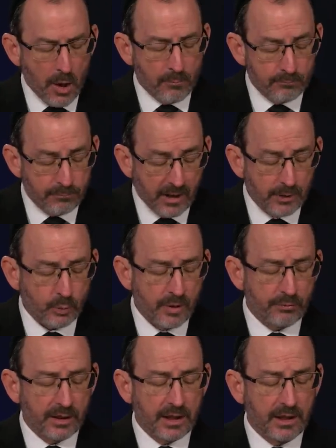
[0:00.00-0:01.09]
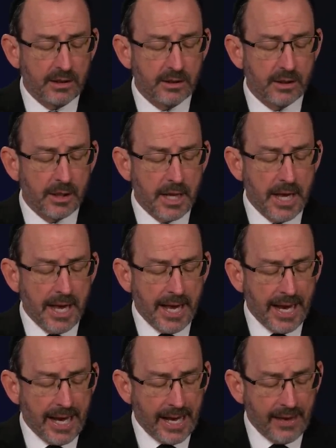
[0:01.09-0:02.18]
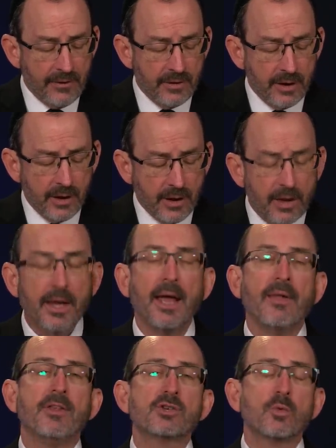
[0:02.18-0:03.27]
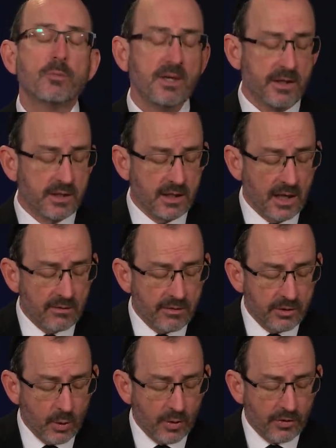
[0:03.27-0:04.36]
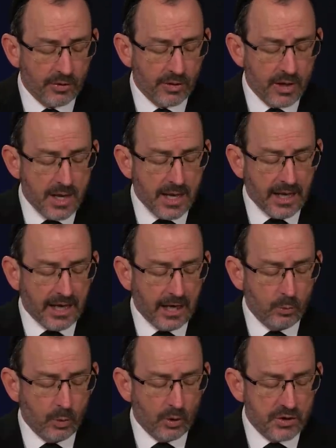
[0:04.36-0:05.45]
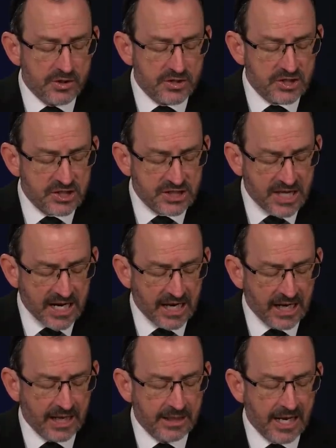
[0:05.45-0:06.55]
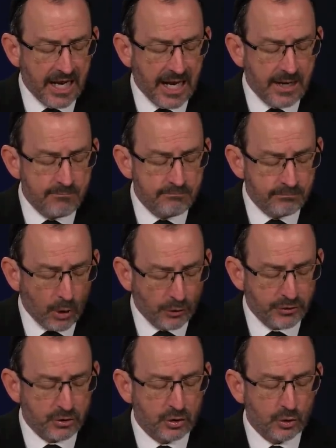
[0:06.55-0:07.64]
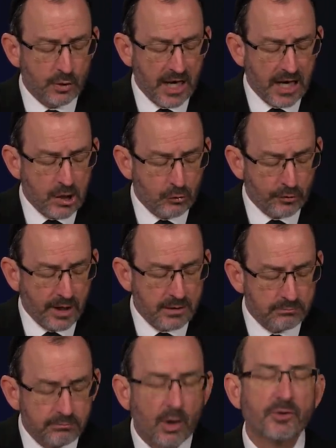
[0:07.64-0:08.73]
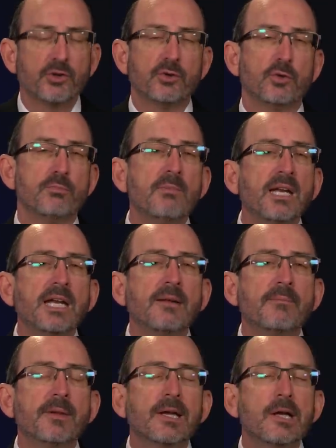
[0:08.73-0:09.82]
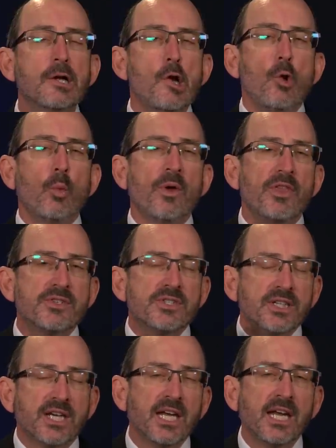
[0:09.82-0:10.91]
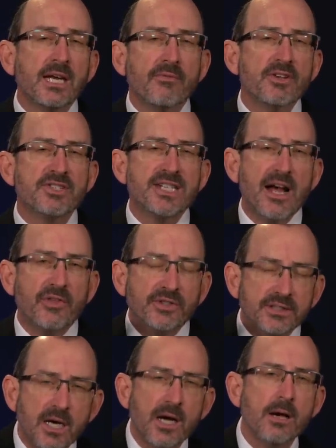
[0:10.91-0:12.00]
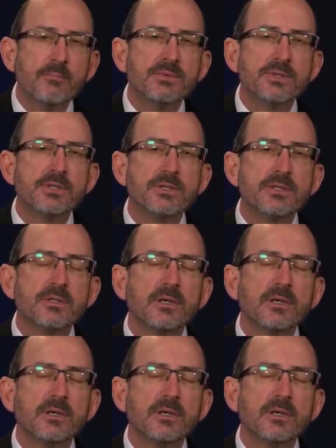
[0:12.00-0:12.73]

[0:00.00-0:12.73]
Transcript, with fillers: But we read, and and this would be the king of the north. He will stand a multitude, a great multitude, meaning when this king of the south comes,